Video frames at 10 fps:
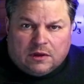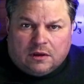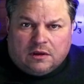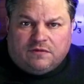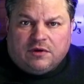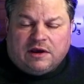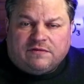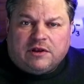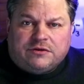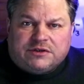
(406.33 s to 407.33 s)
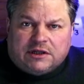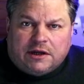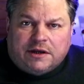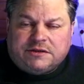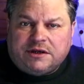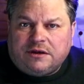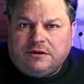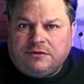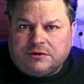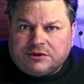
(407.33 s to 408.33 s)
If you have low salinity and
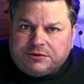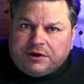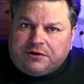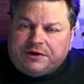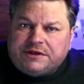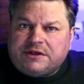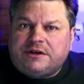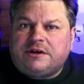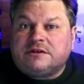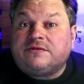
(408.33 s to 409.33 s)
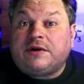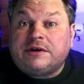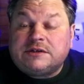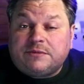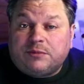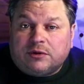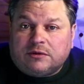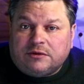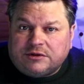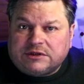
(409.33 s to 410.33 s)
you want to increase it, it's very simple.
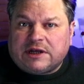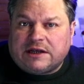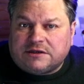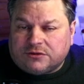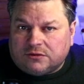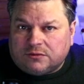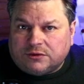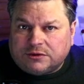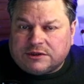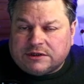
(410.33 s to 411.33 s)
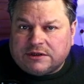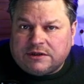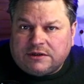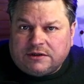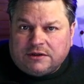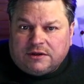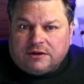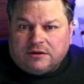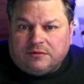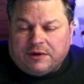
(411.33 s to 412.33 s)
You just add salt water.
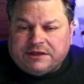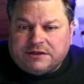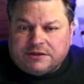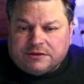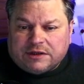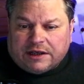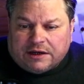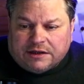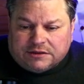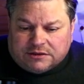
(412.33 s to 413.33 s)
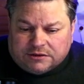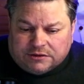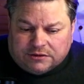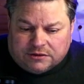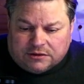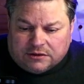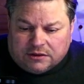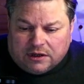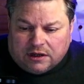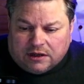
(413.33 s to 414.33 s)
The way to do that is to
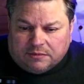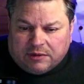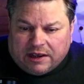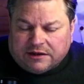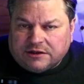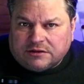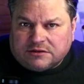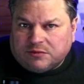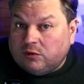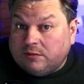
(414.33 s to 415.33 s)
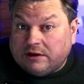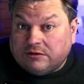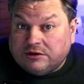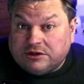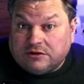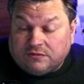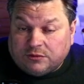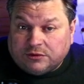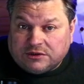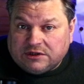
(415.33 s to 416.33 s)
add a small amount, a jug of
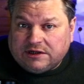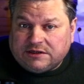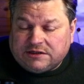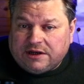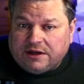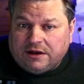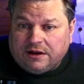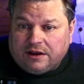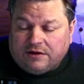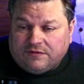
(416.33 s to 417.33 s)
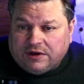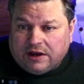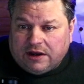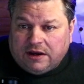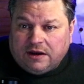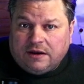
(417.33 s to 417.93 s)
water, let's say every day,